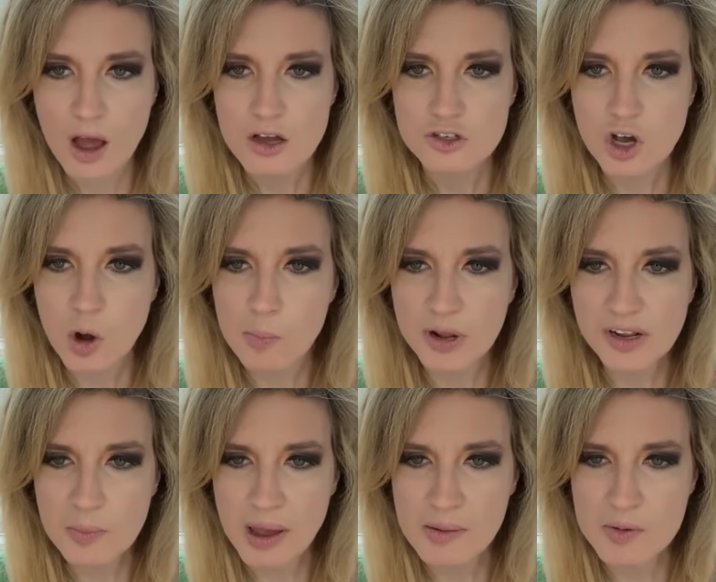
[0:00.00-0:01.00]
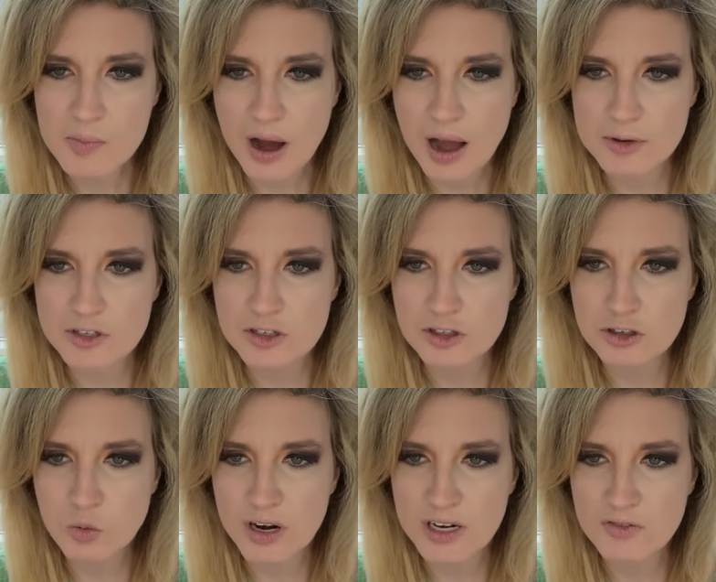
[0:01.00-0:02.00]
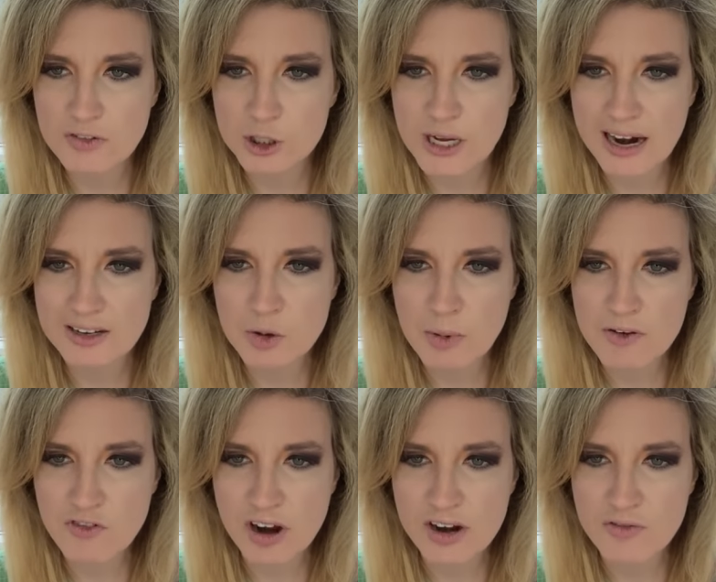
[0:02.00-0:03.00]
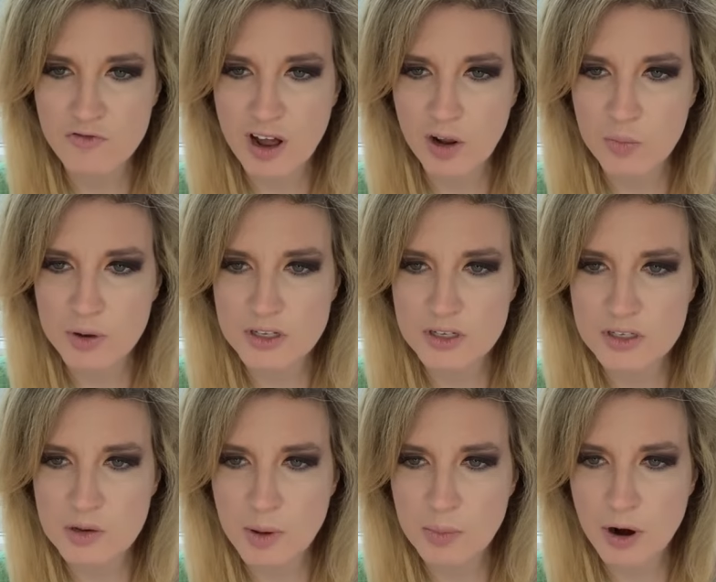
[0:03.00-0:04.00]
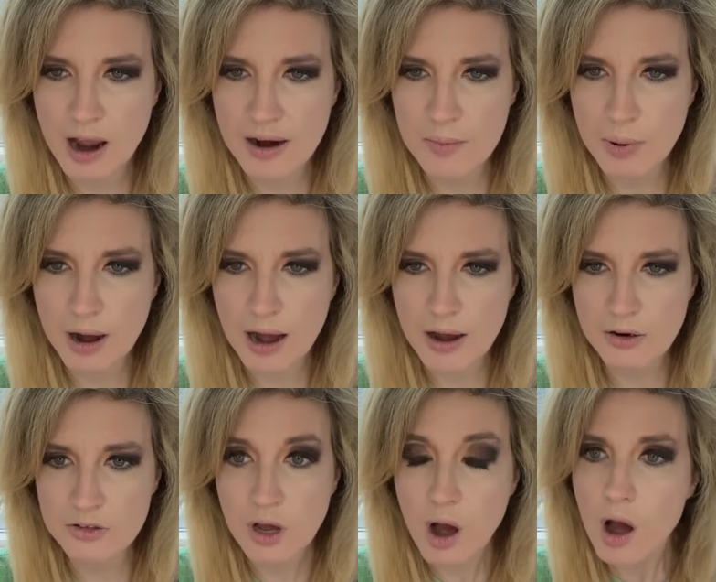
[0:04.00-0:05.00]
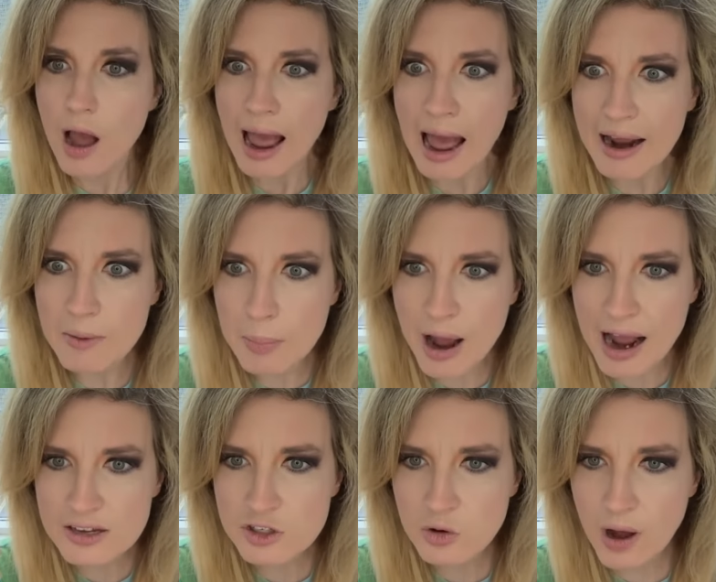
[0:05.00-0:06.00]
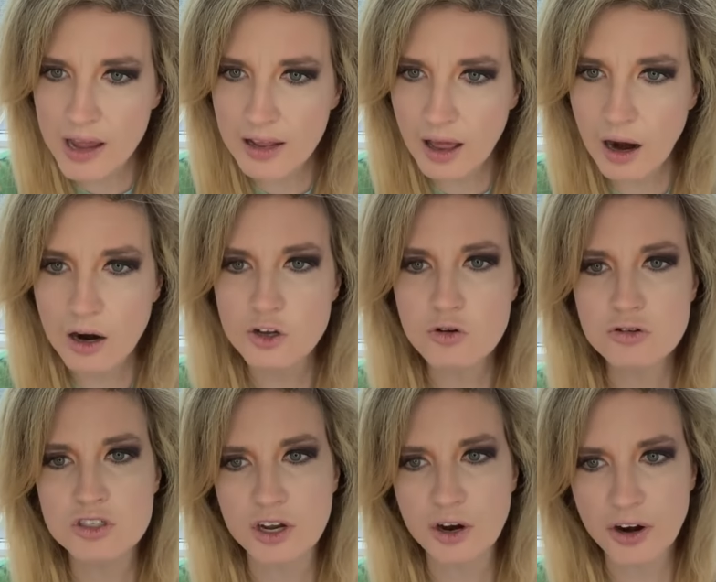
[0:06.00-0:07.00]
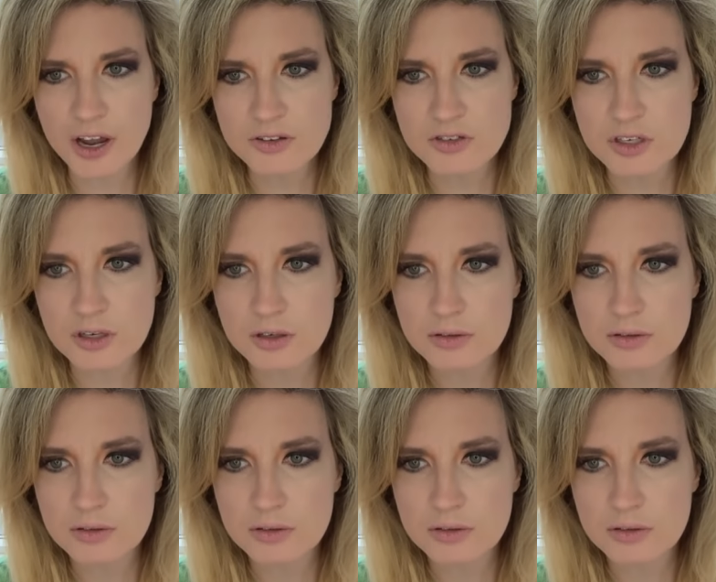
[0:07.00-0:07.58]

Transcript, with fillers: So Billy Baby Bobby says, just wanted to give a shout out to my friend and fellow BTT member Adam Byers. Adam passed away. Are you serious?